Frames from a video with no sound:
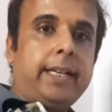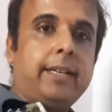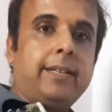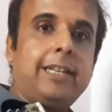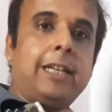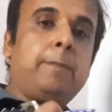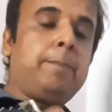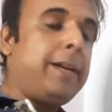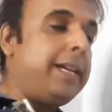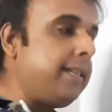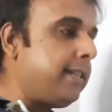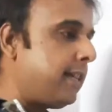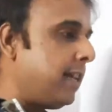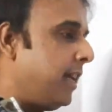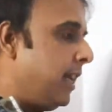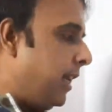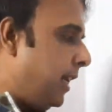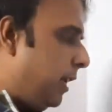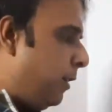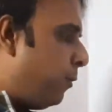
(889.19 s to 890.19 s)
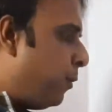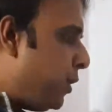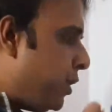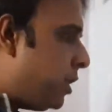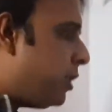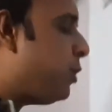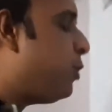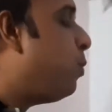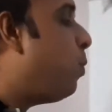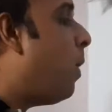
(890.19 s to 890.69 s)
That means if we
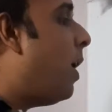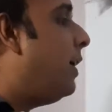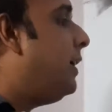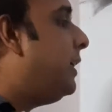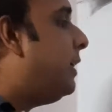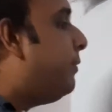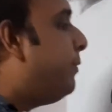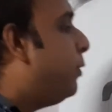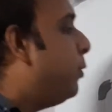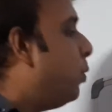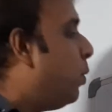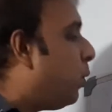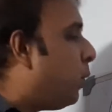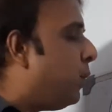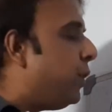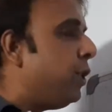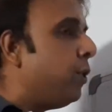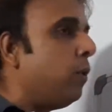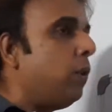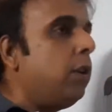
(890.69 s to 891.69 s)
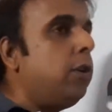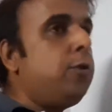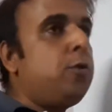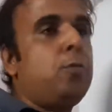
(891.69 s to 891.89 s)
just want the fluoroquinolone